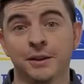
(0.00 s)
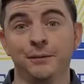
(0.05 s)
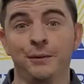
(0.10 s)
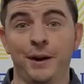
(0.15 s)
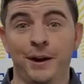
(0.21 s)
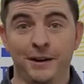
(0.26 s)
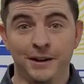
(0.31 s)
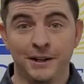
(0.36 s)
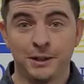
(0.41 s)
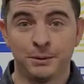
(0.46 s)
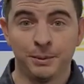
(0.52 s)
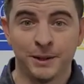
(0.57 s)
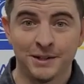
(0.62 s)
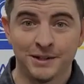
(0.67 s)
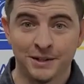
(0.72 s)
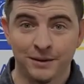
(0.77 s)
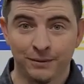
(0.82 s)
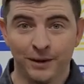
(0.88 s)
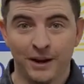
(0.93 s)
are very
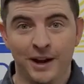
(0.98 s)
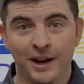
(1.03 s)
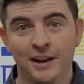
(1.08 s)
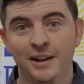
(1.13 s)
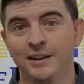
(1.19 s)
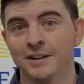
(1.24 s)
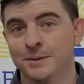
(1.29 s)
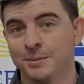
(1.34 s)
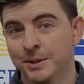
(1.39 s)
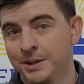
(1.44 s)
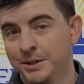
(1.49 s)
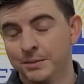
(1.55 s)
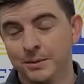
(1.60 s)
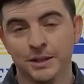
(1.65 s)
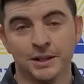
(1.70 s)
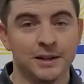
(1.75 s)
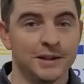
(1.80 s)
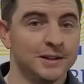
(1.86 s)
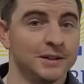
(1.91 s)
expensive, right? And especially with
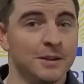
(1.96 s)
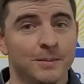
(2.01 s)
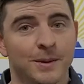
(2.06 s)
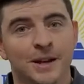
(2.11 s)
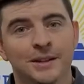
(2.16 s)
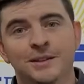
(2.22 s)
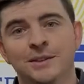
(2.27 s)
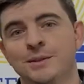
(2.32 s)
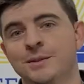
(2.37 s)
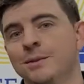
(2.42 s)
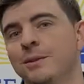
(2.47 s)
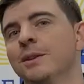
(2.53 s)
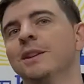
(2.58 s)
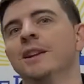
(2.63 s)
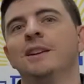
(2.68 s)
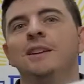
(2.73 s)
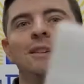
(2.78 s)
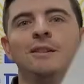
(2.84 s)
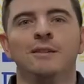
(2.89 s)
the kids going back to school,
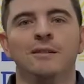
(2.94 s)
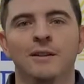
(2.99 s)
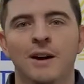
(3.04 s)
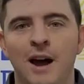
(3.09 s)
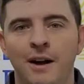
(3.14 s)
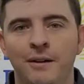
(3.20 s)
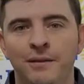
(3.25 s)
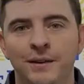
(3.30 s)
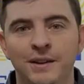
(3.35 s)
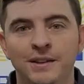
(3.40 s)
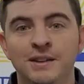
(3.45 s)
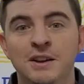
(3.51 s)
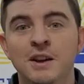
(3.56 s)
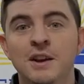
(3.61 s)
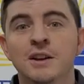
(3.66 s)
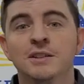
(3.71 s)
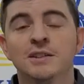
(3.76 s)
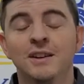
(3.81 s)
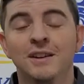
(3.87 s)
they need new outfits.
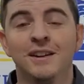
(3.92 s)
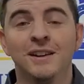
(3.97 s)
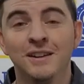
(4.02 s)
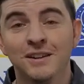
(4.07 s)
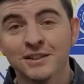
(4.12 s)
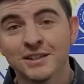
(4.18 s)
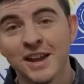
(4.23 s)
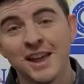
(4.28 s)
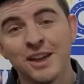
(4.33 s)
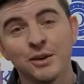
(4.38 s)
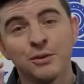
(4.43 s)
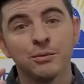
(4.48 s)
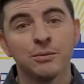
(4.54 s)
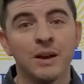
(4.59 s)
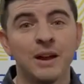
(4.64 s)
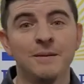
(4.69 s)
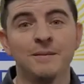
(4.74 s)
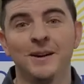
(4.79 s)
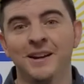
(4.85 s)
So here's a
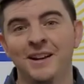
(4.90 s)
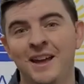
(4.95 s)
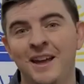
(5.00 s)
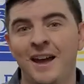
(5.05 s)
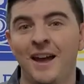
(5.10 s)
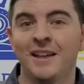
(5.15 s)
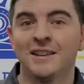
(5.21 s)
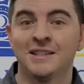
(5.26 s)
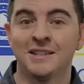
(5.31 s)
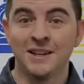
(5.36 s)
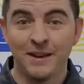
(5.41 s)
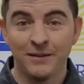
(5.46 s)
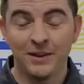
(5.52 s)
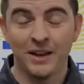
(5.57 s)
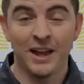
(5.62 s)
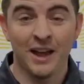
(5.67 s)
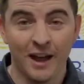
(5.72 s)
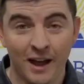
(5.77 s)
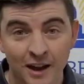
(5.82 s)
great money ha
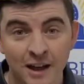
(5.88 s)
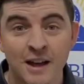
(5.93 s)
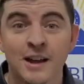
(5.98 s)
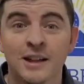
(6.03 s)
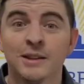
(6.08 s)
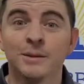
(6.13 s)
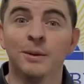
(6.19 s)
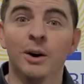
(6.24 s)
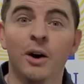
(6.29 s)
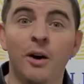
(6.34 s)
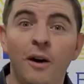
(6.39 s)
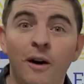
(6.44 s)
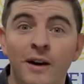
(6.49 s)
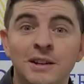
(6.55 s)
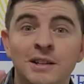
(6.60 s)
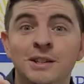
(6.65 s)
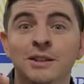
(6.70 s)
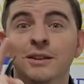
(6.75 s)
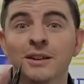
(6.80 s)
saving hack that will
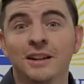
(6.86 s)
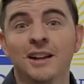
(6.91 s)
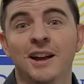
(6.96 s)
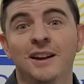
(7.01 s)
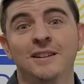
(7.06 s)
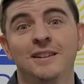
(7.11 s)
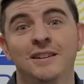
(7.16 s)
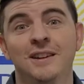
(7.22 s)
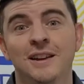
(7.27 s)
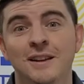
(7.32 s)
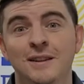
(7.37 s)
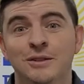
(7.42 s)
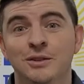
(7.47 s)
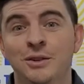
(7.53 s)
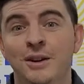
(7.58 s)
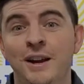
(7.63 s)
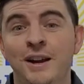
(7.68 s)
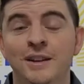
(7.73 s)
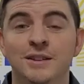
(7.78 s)
also allow you to get
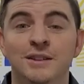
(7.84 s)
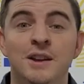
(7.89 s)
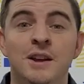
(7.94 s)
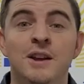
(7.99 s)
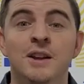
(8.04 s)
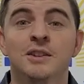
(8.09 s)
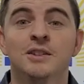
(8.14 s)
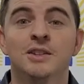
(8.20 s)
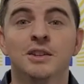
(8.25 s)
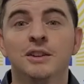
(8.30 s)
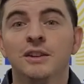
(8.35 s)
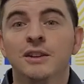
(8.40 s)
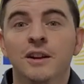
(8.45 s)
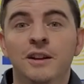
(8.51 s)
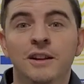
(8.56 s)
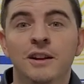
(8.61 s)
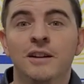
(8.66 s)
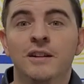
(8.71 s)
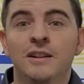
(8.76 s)
trains. So you
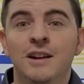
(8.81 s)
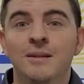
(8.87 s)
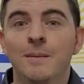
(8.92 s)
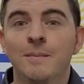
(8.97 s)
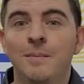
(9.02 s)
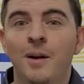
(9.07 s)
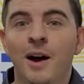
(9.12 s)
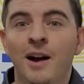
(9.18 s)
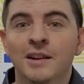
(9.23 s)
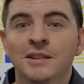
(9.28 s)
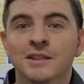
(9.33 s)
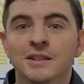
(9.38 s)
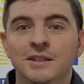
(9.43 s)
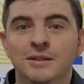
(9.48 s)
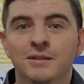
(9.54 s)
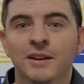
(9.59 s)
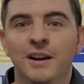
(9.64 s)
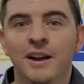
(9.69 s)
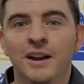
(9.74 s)
know they all come in
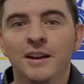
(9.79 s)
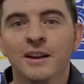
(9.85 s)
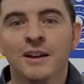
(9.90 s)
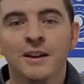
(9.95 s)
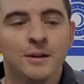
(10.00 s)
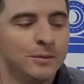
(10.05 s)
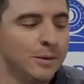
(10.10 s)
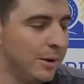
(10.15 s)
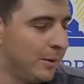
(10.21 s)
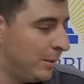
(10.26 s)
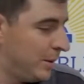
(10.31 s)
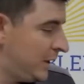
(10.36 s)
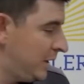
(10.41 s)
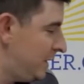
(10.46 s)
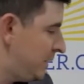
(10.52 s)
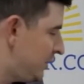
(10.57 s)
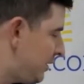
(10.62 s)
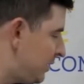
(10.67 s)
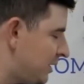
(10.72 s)
boxes, right? Well, what do
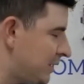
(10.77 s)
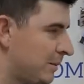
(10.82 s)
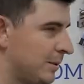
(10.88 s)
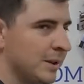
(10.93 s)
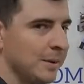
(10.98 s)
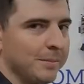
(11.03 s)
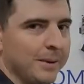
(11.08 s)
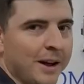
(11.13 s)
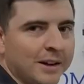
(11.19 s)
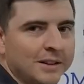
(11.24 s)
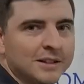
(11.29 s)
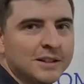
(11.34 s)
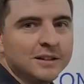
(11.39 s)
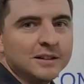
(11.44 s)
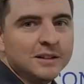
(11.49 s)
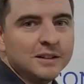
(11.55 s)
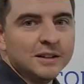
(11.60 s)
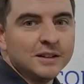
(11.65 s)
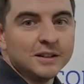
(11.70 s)
you usually do with the
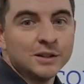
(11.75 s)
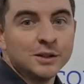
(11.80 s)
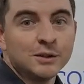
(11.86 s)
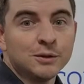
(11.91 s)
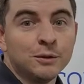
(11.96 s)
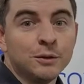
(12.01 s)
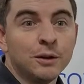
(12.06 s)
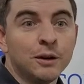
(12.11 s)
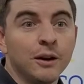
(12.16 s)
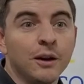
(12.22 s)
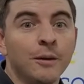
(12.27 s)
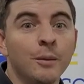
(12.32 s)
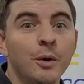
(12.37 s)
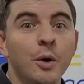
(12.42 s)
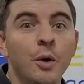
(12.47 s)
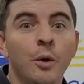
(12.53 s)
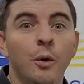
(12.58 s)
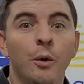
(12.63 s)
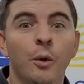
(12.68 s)
boxes? You just store them,
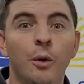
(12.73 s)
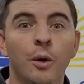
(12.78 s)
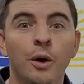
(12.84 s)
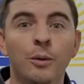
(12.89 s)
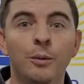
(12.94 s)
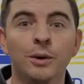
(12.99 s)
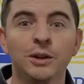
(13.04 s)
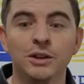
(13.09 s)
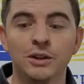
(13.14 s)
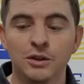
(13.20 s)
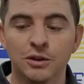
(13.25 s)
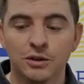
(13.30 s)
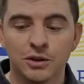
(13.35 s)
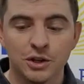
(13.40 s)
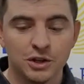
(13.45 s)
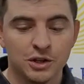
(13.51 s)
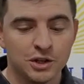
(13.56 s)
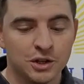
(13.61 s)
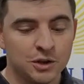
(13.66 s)
or what you
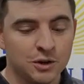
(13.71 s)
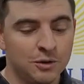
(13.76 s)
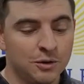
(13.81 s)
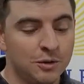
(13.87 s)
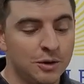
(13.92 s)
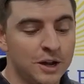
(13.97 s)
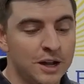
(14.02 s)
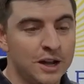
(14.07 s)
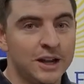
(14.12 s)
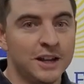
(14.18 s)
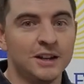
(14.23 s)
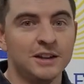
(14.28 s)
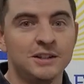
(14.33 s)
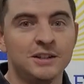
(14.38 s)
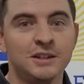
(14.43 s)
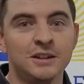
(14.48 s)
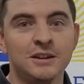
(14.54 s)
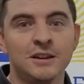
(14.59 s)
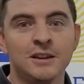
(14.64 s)
could do
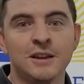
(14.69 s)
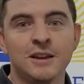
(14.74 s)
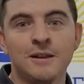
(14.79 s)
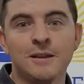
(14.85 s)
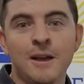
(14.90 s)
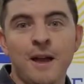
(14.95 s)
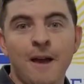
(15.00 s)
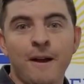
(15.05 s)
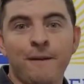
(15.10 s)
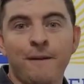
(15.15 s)
is you can